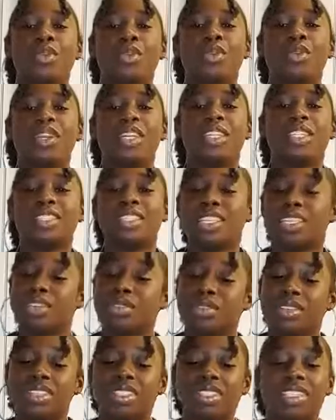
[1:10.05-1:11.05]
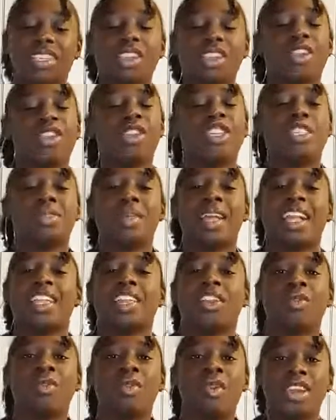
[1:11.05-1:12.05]
who continuously goes
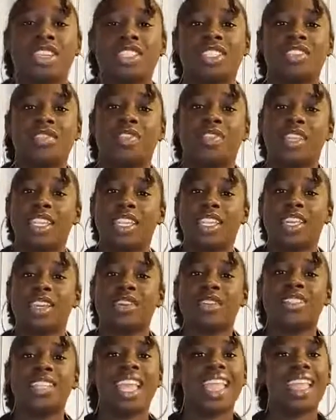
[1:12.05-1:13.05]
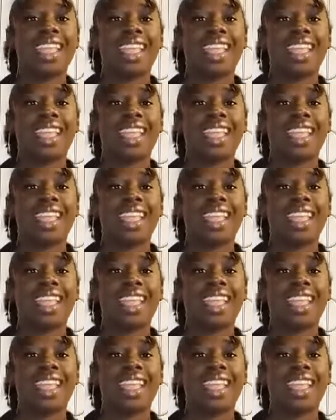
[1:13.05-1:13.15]
back and watch the videos.